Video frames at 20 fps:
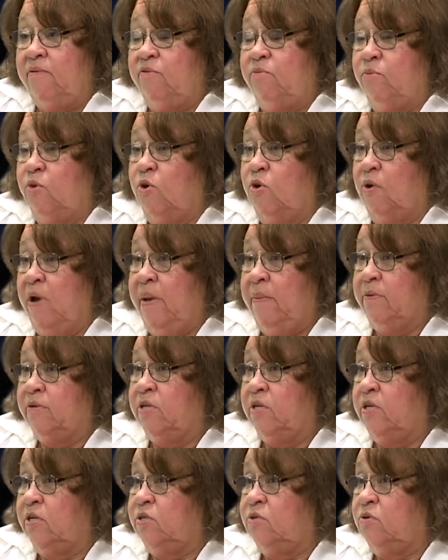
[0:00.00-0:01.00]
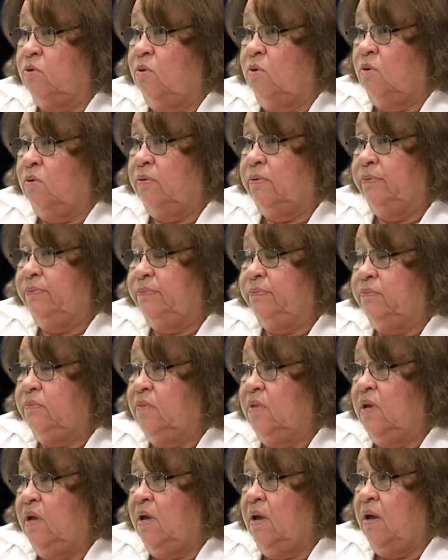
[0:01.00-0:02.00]
more able to control.
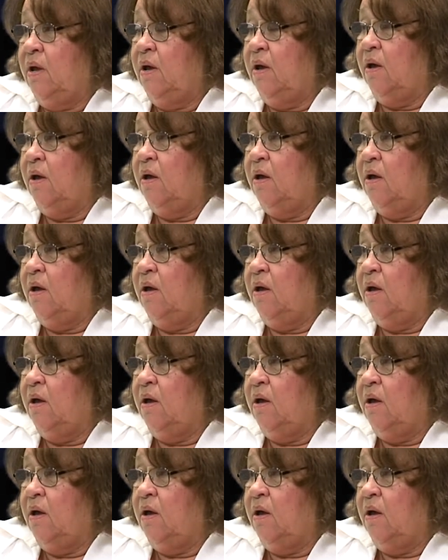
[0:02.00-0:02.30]
Yeah.